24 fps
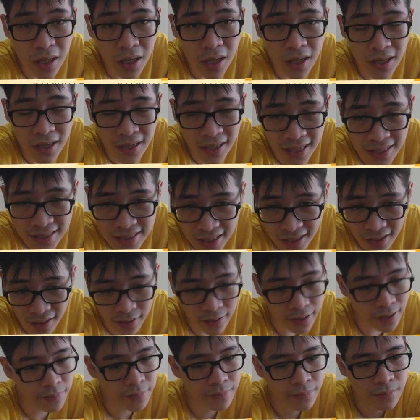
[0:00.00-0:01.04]
less
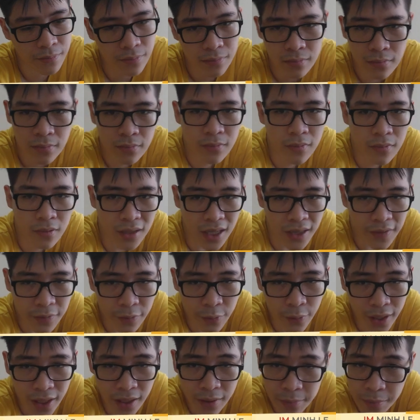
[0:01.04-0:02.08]
clear.
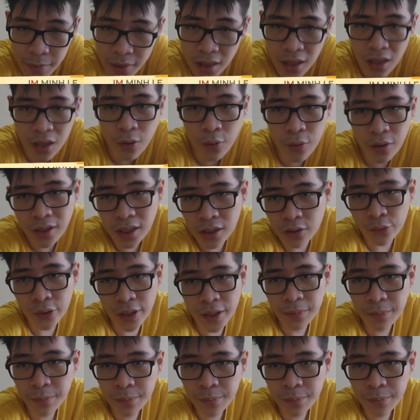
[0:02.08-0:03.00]
F3, Queen D3,